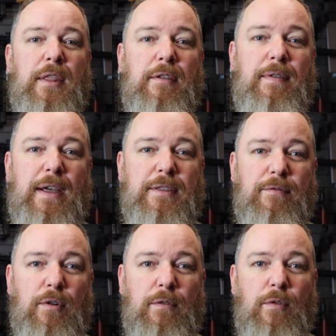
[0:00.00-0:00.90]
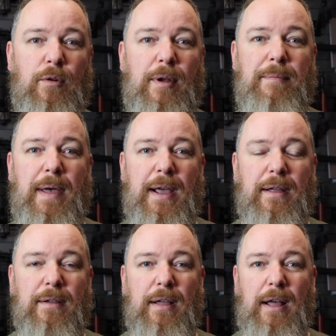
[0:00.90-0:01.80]
the fact that 44 Rem Mag
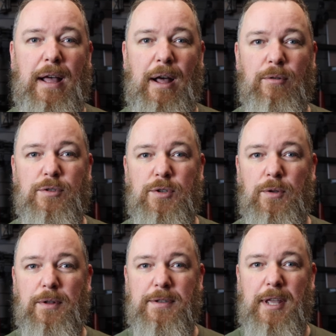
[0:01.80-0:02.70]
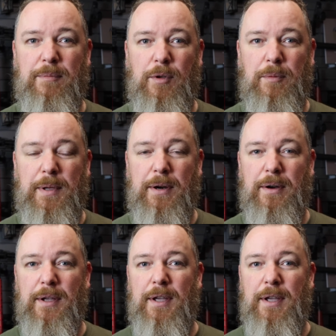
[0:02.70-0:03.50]
outsold 10mm